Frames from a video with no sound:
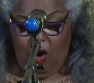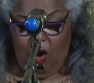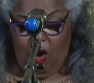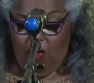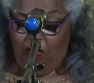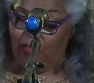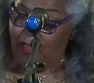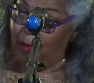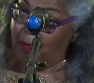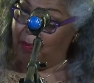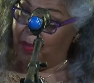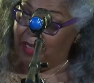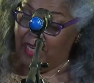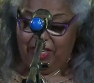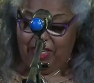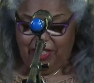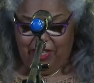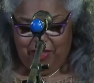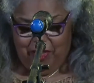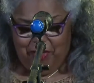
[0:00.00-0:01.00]
On the
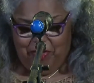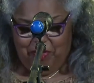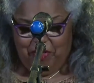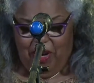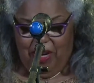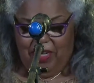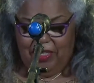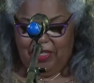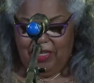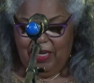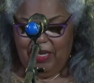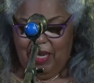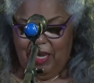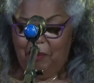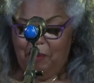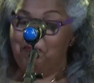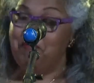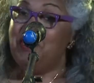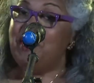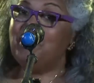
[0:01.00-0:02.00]
political front,
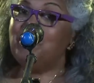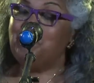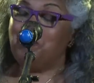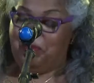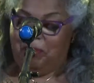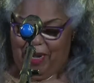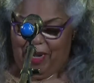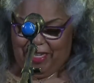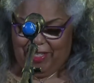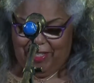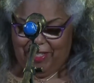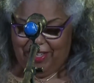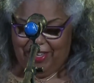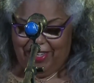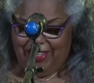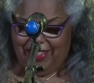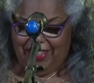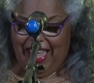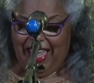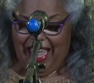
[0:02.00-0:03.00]
Miss
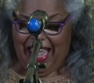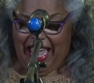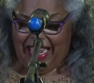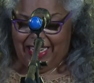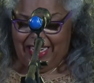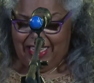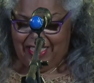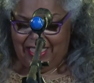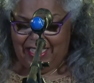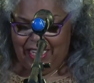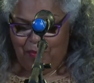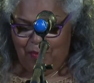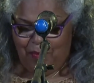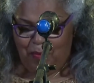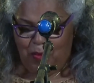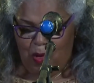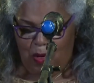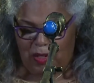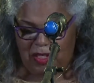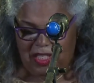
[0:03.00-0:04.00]
Prescott, and indeed
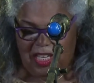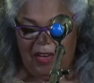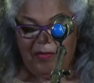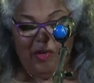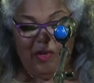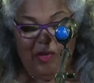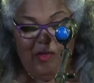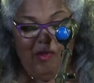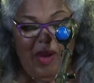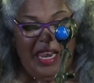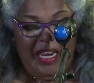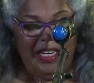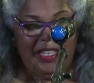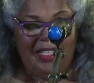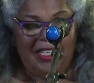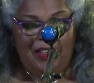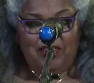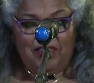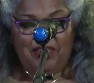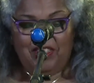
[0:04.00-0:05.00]
most of her
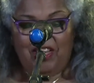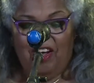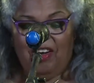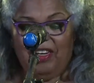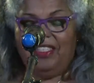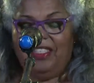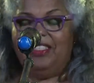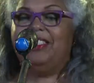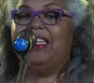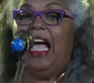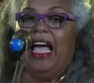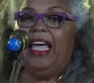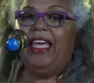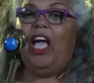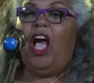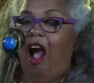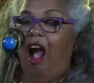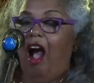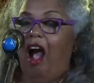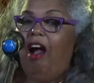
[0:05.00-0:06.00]
relatives, are
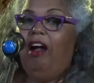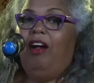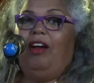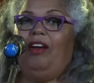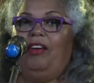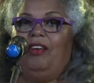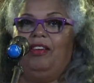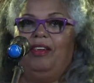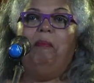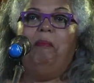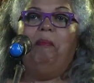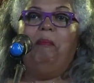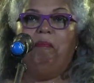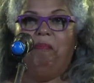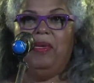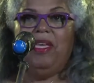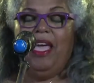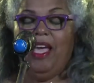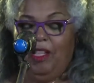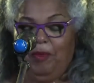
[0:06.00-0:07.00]
die-hard
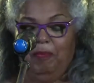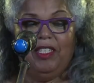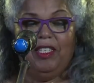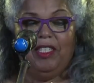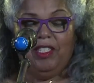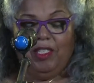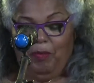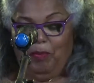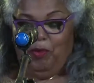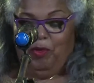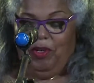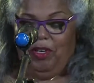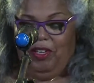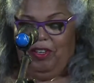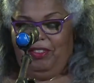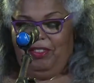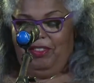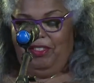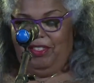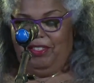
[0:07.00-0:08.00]
BLP
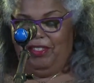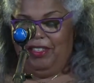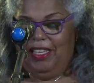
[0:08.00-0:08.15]
supporters.